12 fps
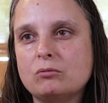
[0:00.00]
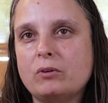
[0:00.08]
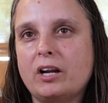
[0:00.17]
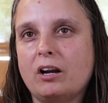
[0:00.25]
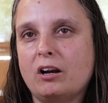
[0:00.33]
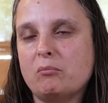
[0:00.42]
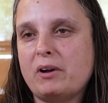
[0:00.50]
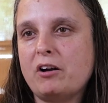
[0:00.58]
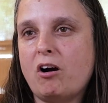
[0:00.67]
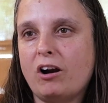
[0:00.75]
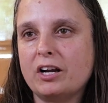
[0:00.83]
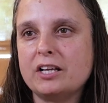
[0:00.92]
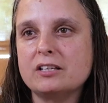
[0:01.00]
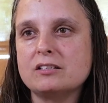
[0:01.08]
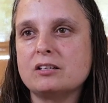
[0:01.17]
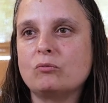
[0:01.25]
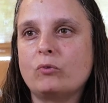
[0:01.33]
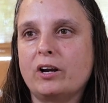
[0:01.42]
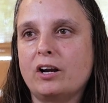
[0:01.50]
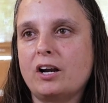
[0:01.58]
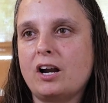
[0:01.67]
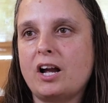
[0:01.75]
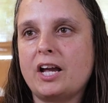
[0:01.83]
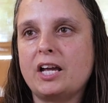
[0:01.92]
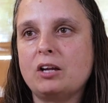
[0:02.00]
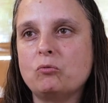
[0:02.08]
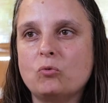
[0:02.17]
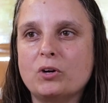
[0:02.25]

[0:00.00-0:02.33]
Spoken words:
to where my heart is and where I